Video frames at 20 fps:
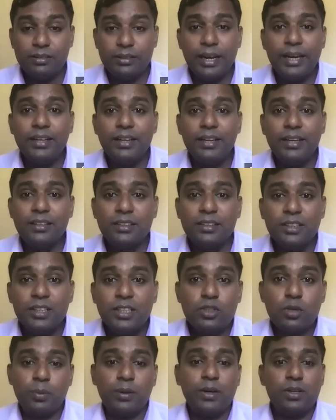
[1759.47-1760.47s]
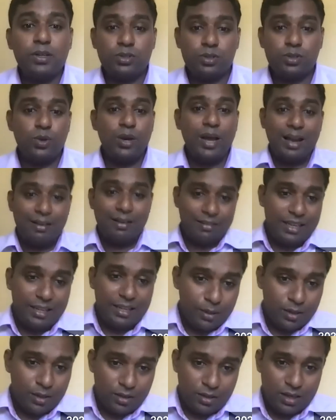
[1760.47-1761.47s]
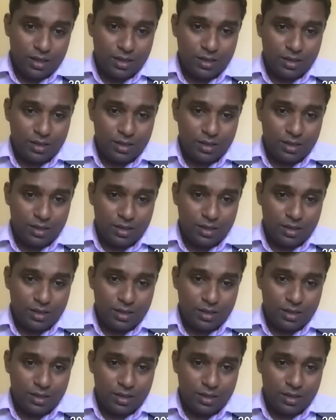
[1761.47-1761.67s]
Right? So because you have a limited